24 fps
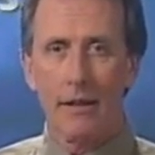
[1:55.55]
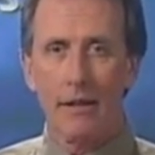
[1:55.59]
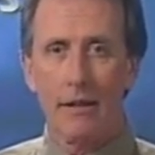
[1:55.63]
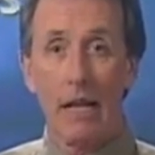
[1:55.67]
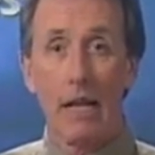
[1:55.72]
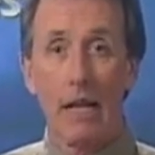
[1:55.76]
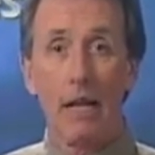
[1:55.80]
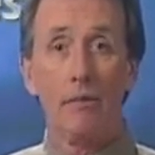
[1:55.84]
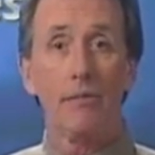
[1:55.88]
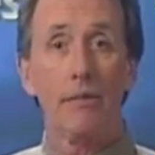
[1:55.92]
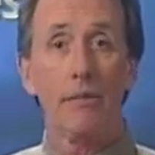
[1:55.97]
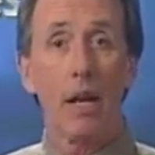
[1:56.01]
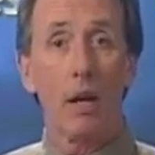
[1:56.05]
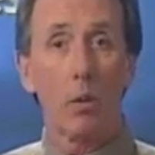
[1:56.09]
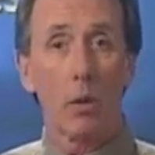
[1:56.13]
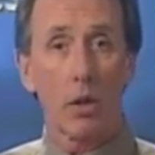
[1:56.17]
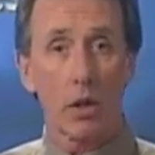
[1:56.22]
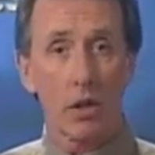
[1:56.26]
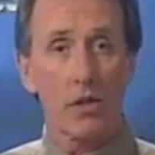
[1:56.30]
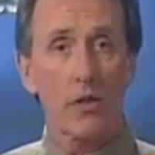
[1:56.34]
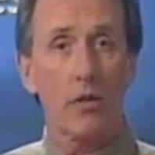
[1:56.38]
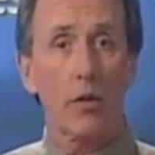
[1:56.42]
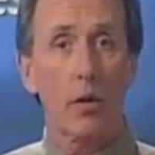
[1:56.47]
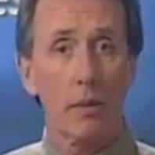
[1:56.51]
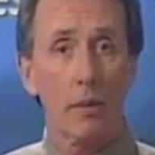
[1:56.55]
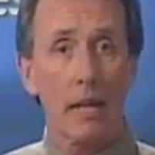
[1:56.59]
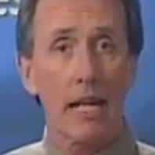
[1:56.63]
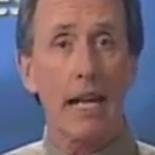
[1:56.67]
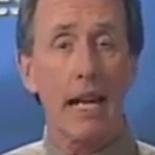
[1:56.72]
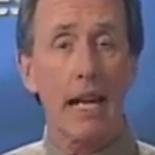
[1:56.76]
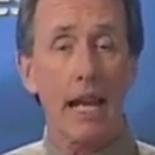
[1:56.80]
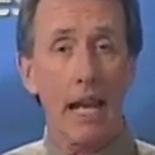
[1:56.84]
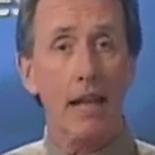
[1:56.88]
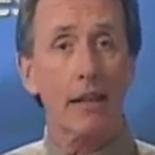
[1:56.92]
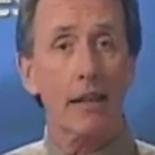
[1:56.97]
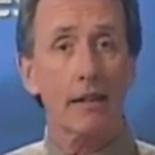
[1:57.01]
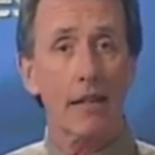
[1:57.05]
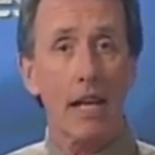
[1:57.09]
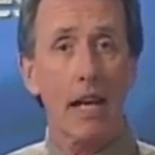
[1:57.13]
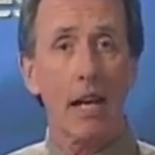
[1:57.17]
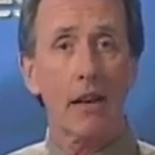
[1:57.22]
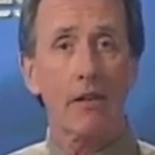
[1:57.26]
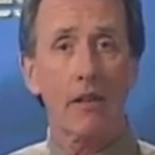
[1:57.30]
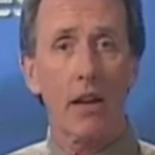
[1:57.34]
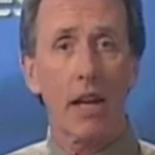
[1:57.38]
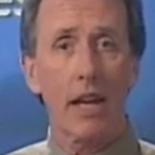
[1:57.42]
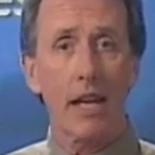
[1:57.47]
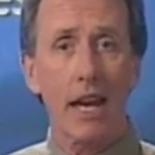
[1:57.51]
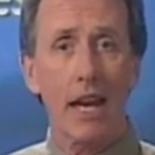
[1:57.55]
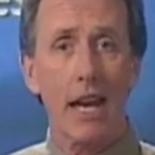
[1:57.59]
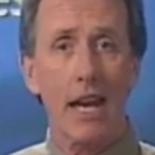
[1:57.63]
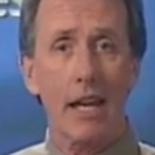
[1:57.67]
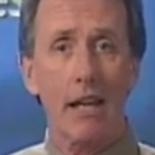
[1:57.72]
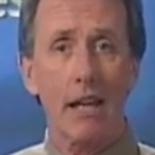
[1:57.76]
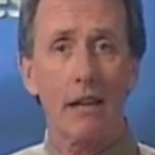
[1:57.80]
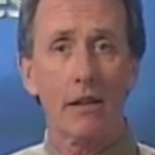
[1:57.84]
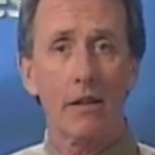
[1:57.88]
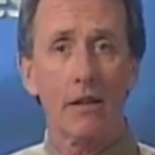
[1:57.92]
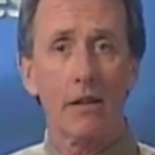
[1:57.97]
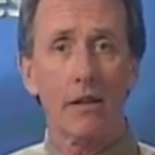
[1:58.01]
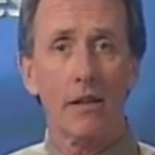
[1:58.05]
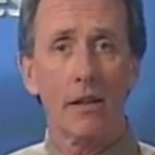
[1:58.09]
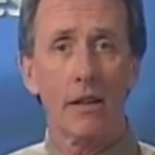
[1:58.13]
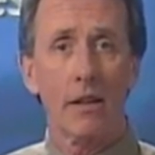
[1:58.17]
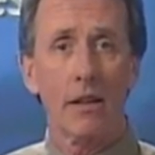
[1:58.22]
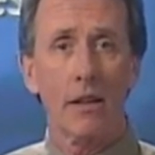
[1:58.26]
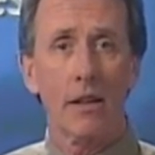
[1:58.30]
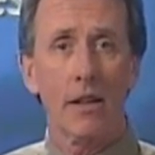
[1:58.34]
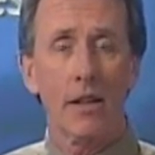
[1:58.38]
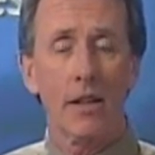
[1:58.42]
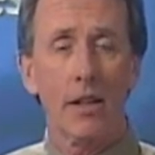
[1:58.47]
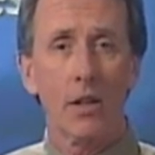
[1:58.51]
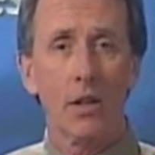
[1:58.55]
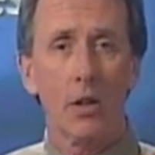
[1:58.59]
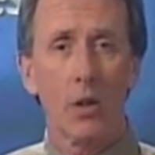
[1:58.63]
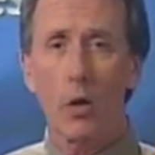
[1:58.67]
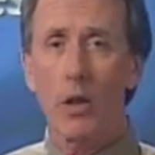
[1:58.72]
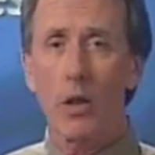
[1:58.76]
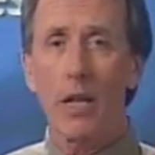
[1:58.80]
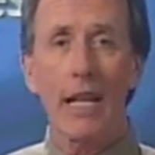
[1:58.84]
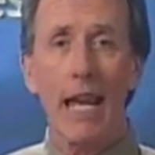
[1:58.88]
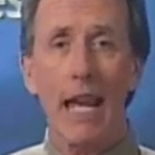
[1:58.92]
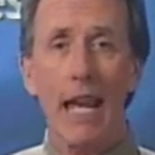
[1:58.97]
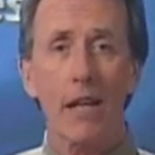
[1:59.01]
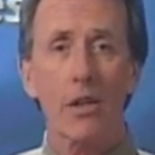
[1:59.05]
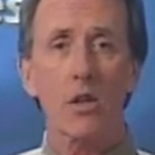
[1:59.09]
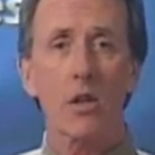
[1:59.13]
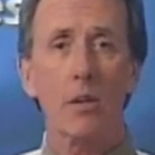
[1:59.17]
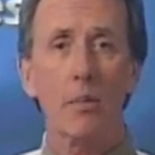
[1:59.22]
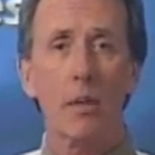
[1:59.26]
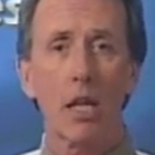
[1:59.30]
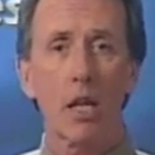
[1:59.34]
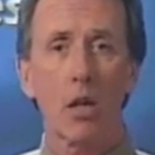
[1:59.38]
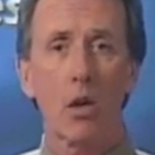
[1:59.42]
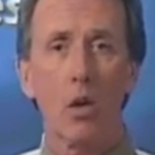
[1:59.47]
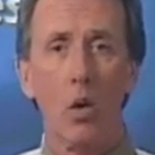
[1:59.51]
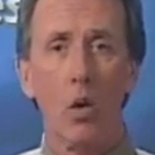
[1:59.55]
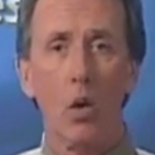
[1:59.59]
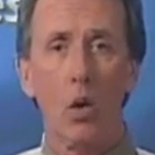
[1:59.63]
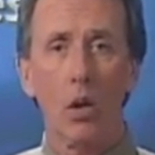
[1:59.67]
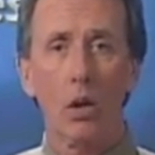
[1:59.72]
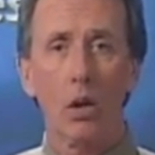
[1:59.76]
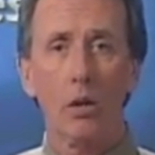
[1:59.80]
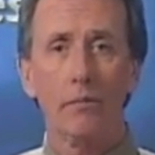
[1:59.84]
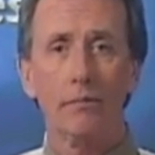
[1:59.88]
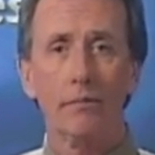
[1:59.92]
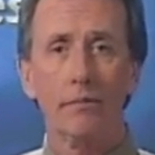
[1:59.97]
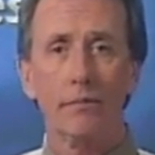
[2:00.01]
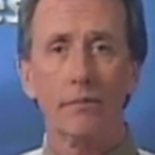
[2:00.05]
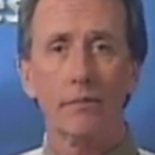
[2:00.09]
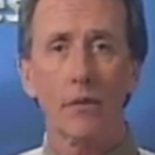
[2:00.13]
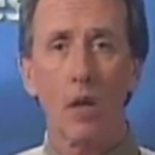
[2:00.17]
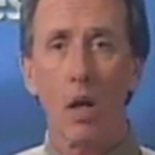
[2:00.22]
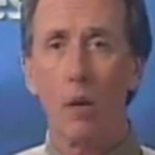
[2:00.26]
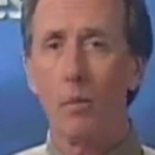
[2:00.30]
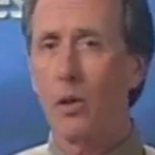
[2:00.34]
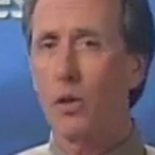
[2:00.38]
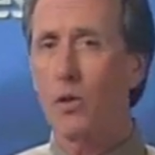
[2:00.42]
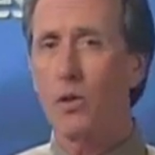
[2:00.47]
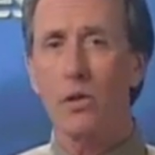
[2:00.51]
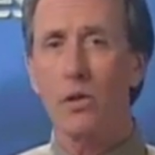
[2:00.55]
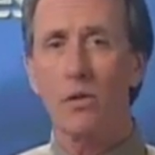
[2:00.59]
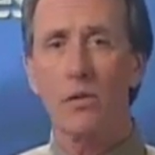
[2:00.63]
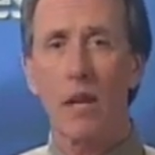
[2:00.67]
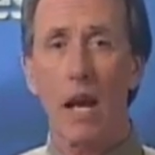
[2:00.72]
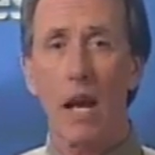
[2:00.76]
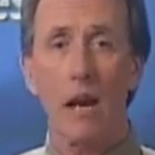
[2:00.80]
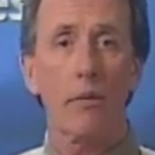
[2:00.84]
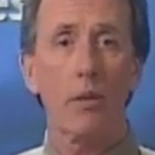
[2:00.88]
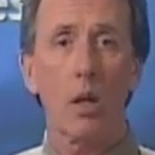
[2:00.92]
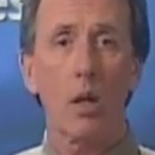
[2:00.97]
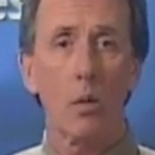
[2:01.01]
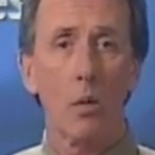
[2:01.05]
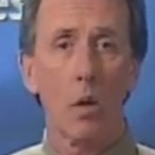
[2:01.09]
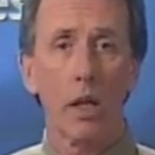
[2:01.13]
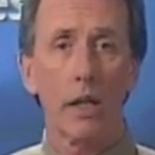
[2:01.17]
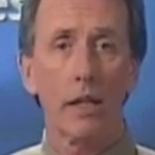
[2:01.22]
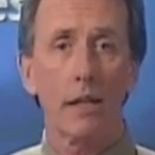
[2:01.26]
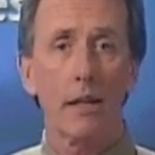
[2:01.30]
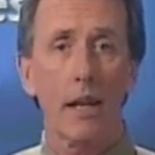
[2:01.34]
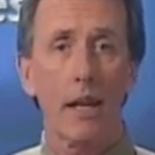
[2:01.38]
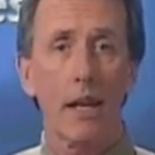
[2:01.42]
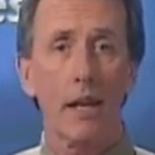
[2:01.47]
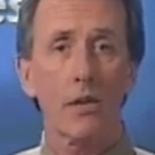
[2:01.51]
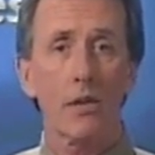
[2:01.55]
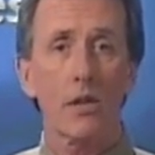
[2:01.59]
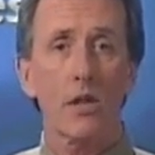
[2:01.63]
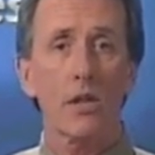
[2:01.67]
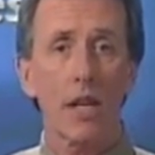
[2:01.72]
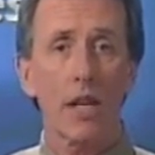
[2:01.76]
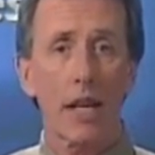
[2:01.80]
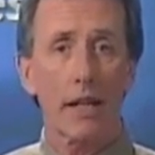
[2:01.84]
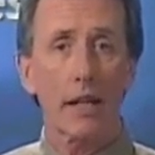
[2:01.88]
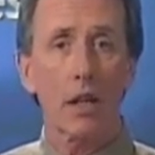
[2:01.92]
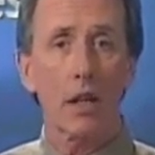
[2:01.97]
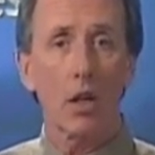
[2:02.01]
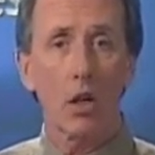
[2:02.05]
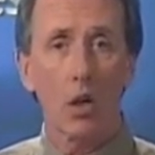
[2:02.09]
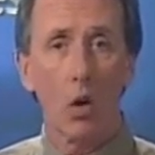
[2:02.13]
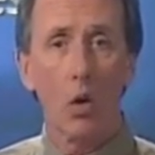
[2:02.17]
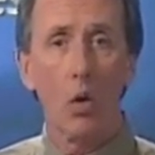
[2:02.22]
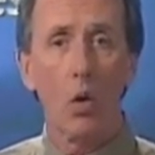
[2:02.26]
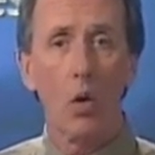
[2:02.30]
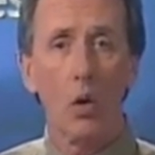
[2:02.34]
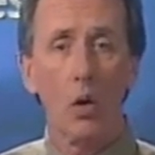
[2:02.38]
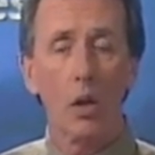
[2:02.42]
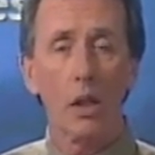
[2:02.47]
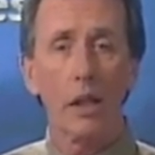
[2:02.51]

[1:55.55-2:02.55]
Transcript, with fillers: Now, that works for me and the F A A. Learning has to be a goal. Almost everyone has set a goal